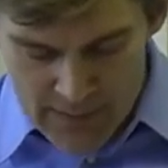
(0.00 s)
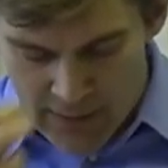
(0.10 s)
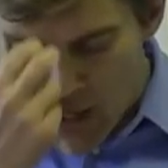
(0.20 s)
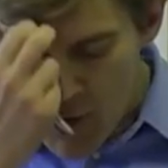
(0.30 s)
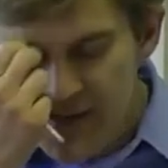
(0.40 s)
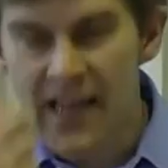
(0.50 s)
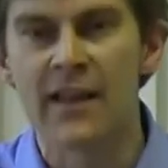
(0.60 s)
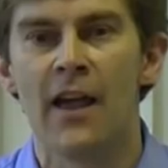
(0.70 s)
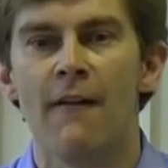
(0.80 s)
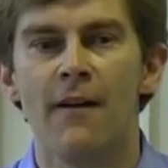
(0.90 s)

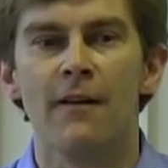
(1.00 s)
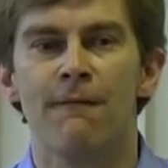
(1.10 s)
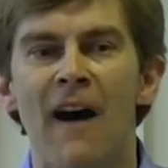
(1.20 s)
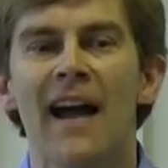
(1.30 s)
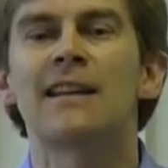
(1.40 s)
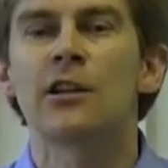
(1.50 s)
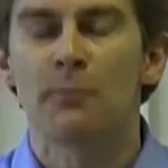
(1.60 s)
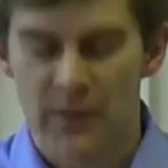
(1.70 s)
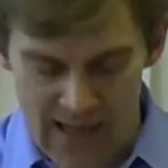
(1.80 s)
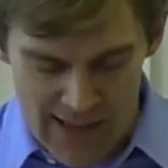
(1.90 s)
closing
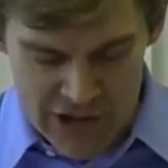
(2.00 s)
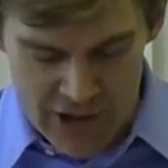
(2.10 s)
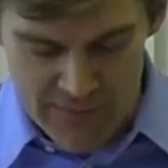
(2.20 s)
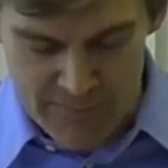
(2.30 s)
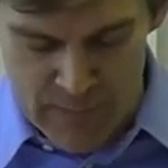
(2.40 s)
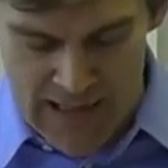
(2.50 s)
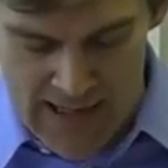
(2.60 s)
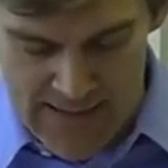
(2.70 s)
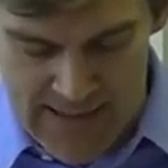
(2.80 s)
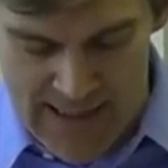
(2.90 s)
vital production plant